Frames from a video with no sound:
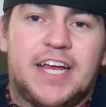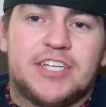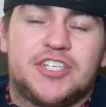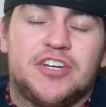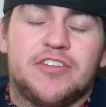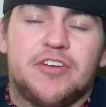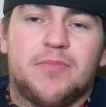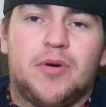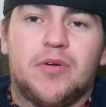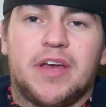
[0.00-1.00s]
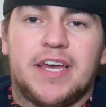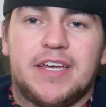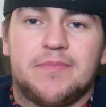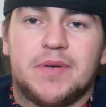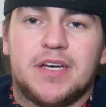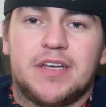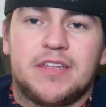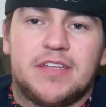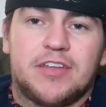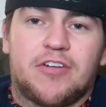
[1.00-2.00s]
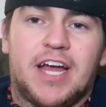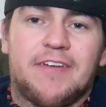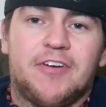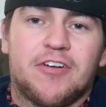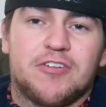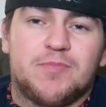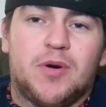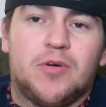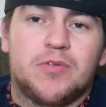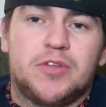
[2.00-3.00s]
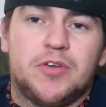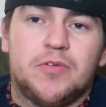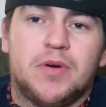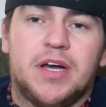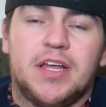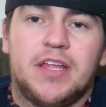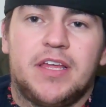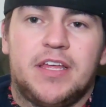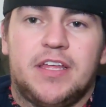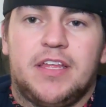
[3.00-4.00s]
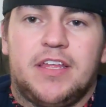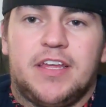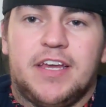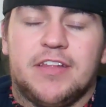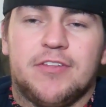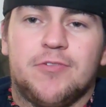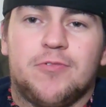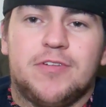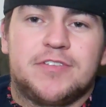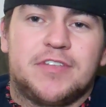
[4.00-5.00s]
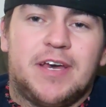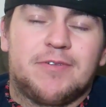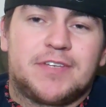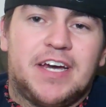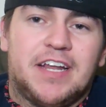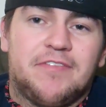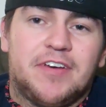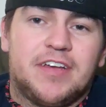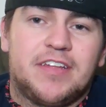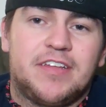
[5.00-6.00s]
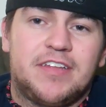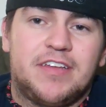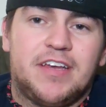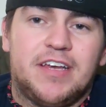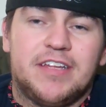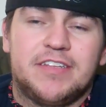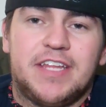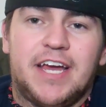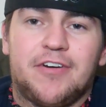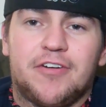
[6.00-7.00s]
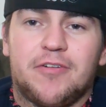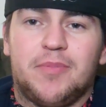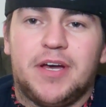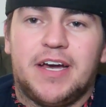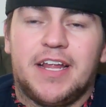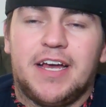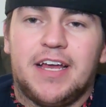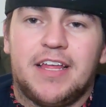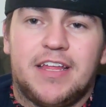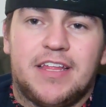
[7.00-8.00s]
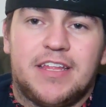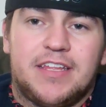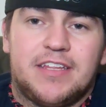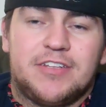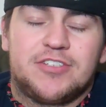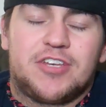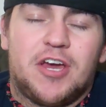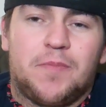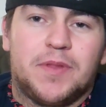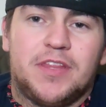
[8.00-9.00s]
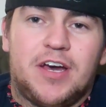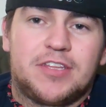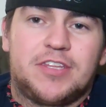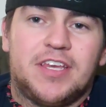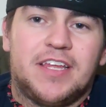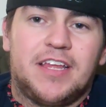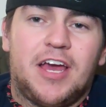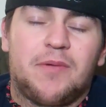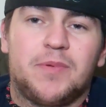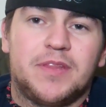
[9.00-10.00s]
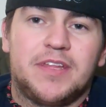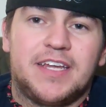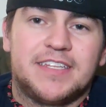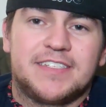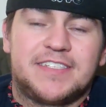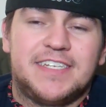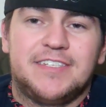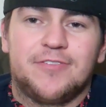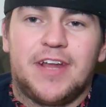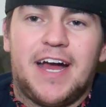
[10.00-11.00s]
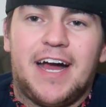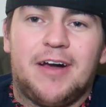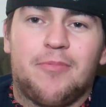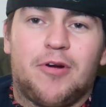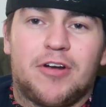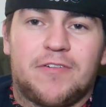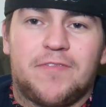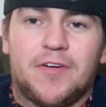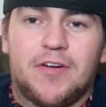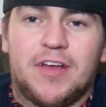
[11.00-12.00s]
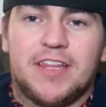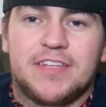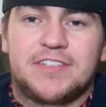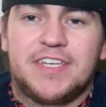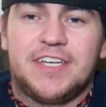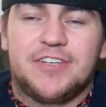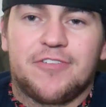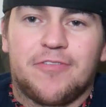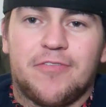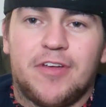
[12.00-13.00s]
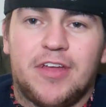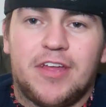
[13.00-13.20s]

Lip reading: last year in their bowl game in the Kraft Hungers Bowl to Illinois. So that was kind of a downer. But just hoping to end the season on a high mark for the senior